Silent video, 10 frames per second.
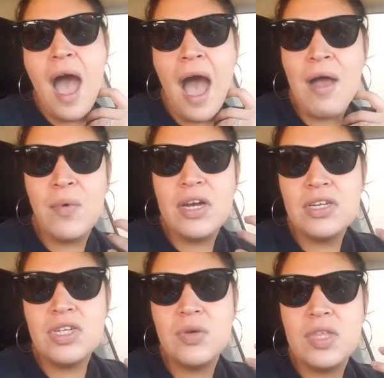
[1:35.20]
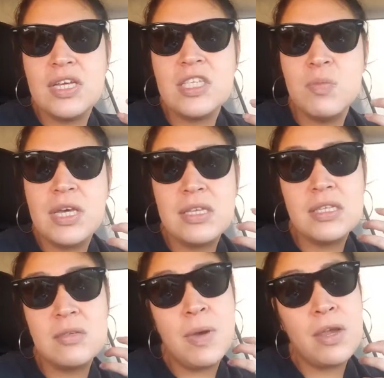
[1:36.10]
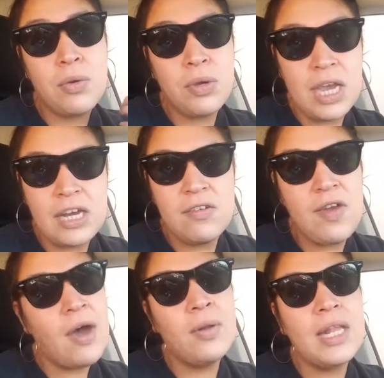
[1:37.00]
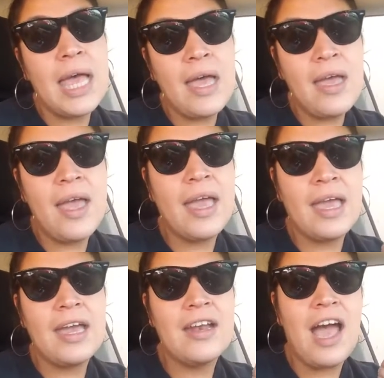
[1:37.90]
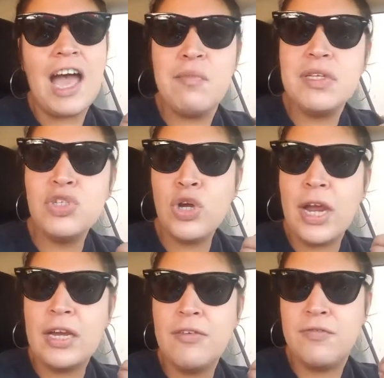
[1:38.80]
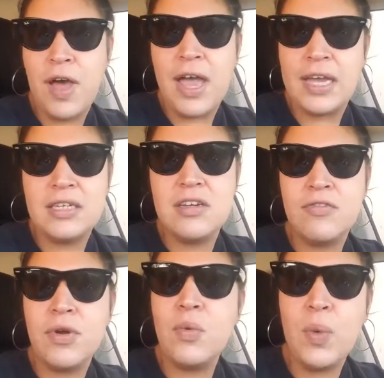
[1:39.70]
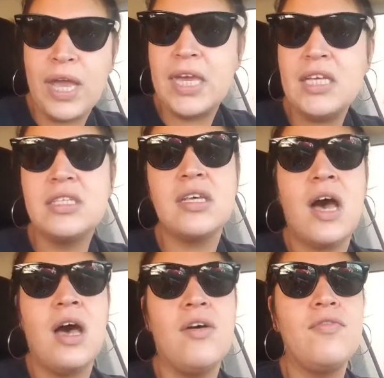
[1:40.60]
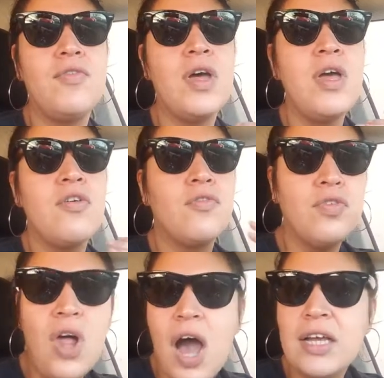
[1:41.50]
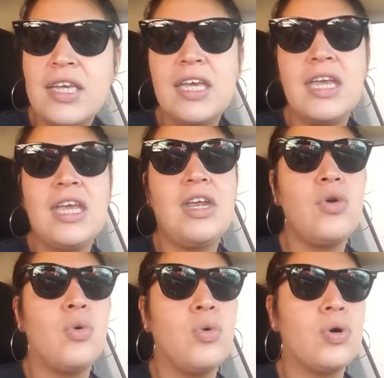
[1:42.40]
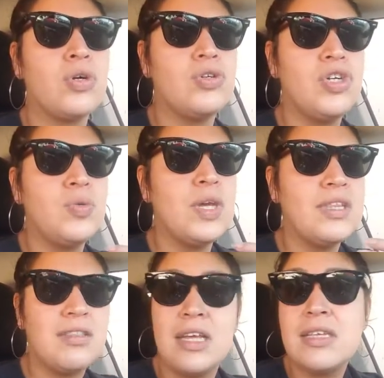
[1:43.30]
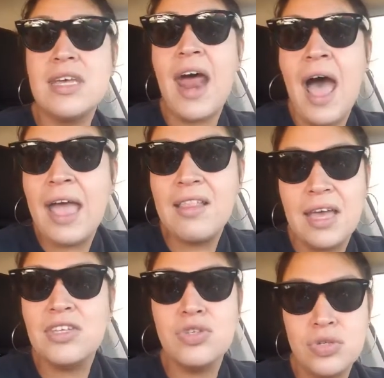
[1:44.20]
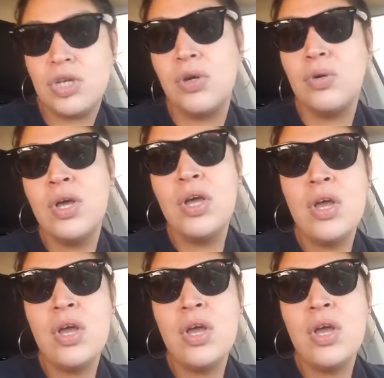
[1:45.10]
I want to do this because it's my creative outlet. And I've been trying to find different ways of vlogging or doing the things that I like to do.